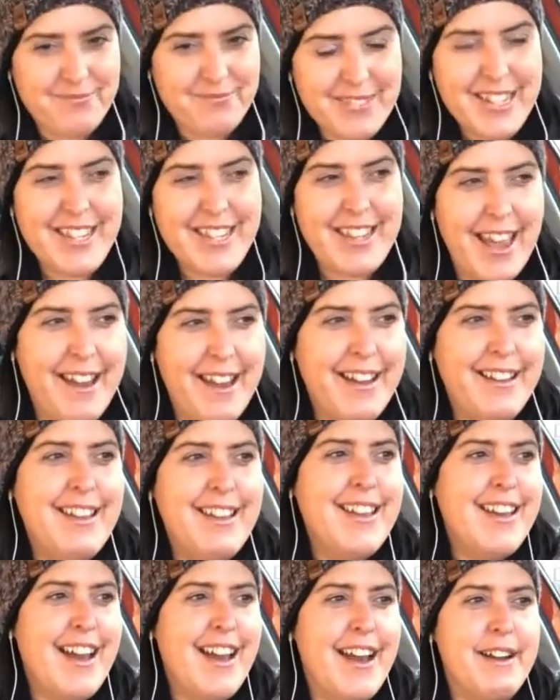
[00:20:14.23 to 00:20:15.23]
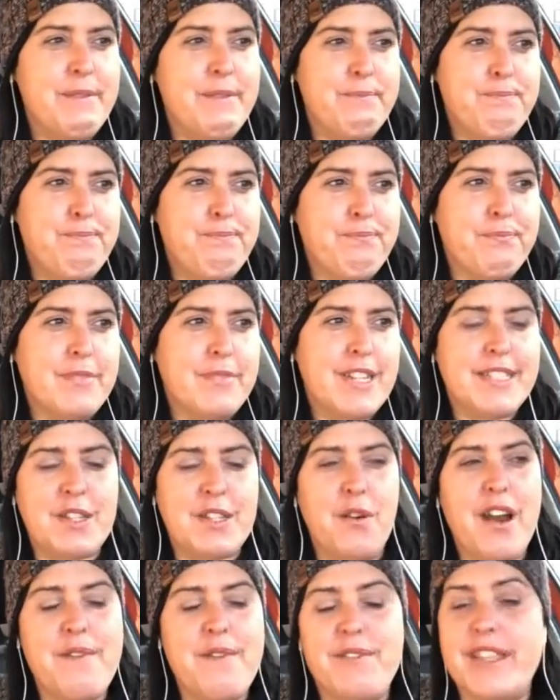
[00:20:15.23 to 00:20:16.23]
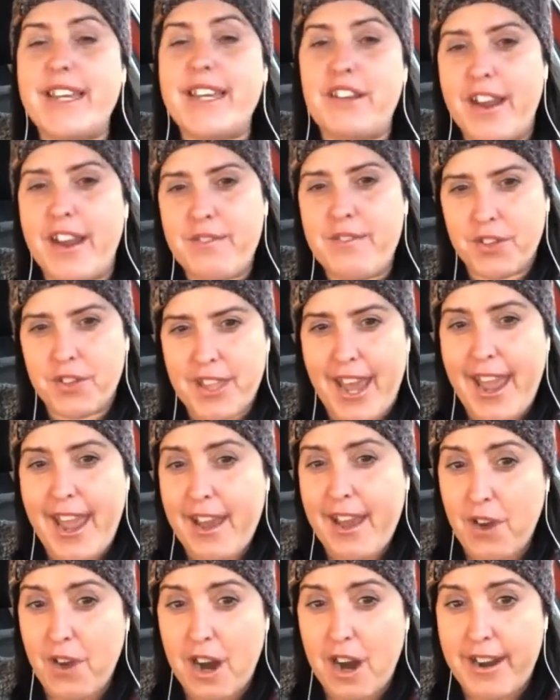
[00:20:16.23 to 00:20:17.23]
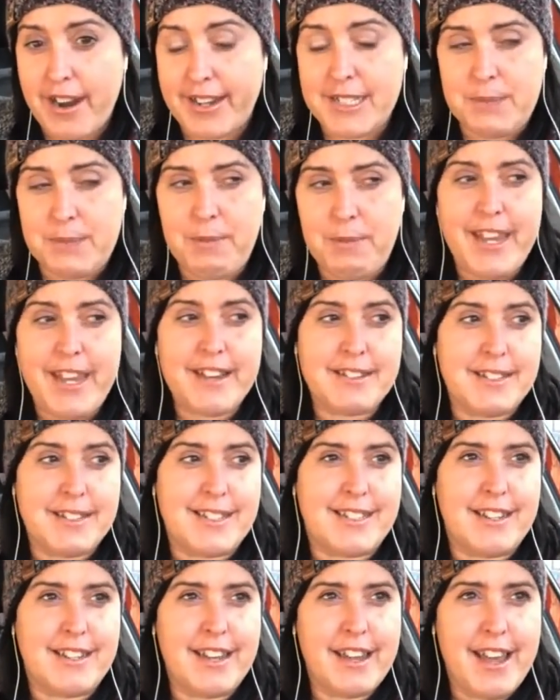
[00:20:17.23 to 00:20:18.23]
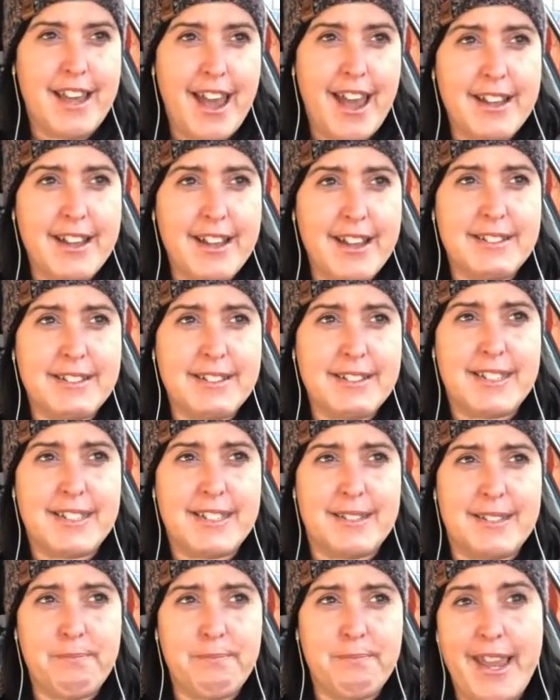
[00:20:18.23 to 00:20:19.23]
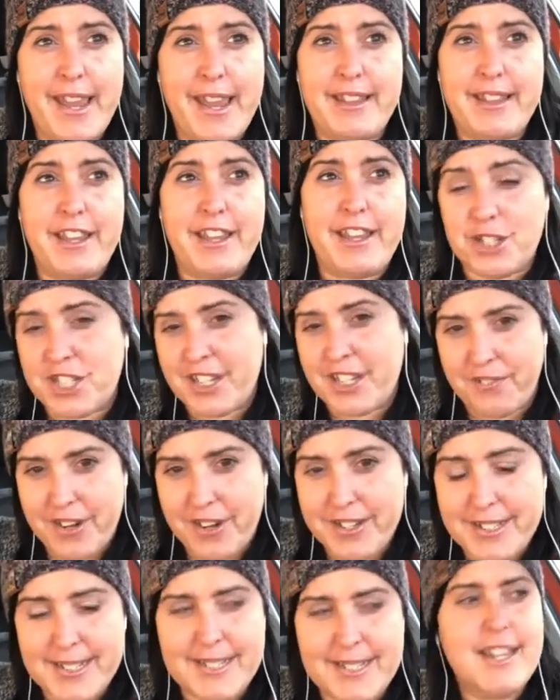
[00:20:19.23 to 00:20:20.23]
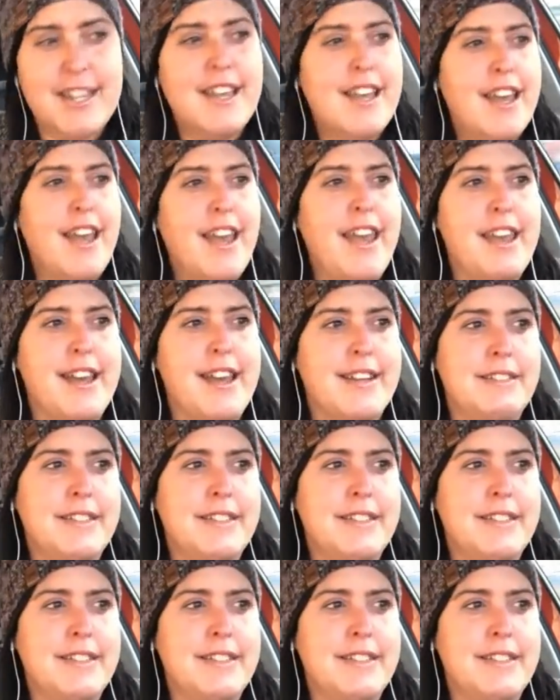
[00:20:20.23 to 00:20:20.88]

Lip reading: yeah. Um, so I'm really grateful that I have RX because it has made a huge difference. And